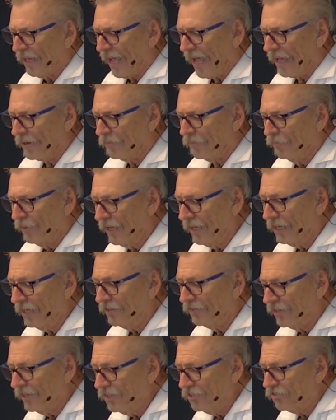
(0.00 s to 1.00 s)
And
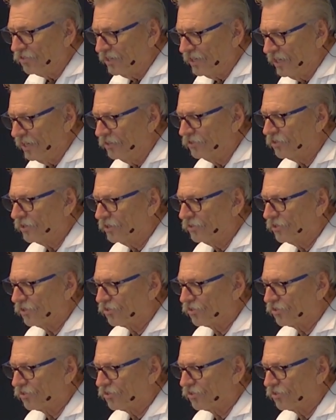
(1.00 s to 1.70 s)
meeting these needs is